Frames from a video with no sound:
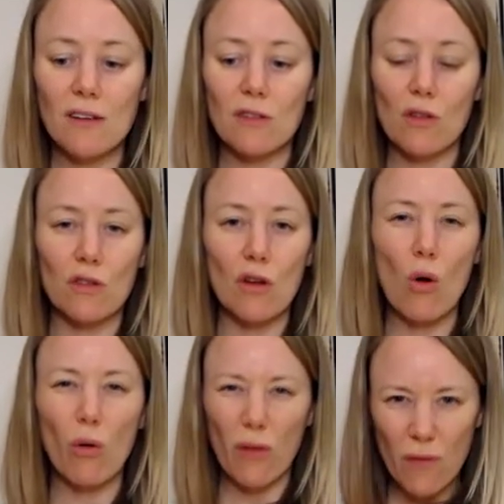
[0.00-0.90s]
so the
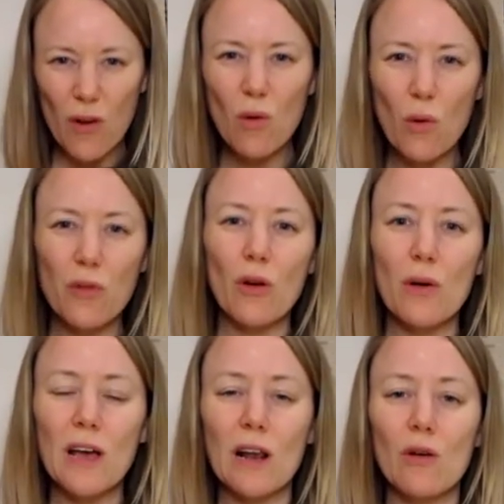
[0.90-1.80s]
sole of the foot also
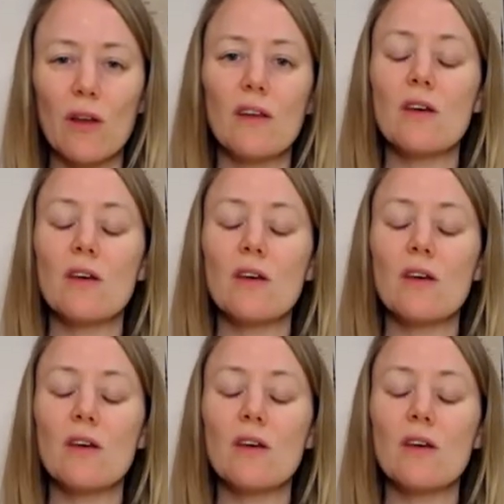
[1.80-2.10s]
included,